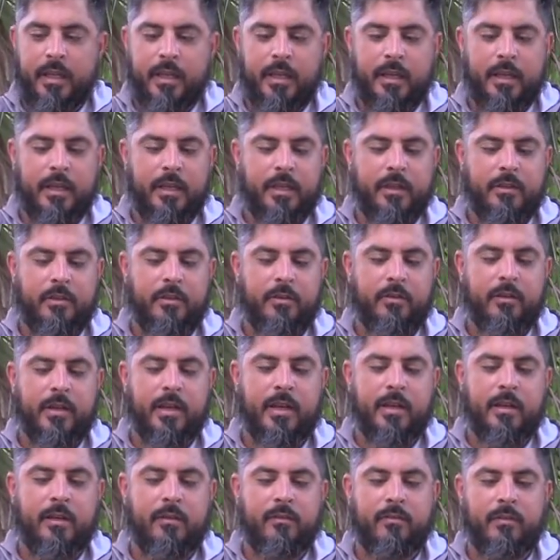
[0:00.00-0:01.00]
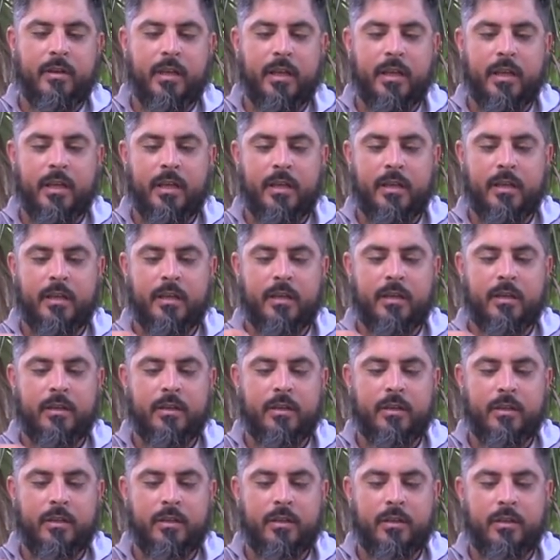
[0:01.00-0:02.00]
and you have a
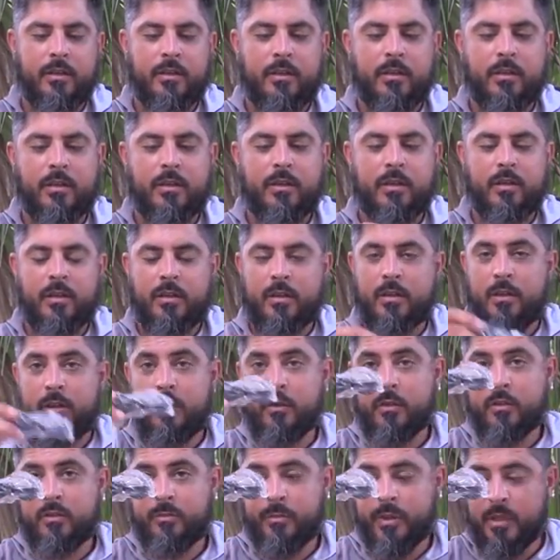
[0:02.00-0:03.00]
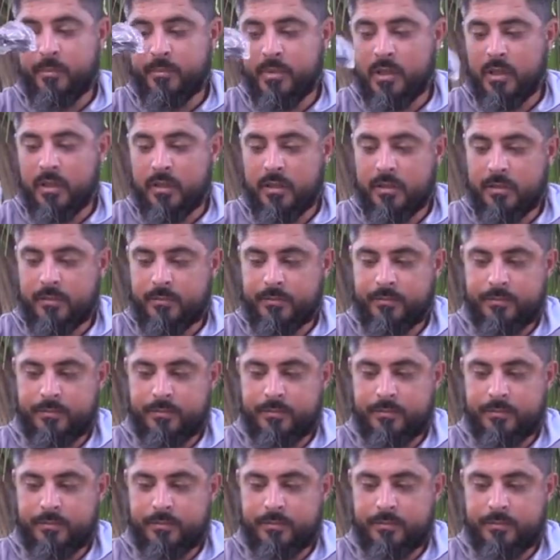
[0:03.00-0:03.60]
USB plug.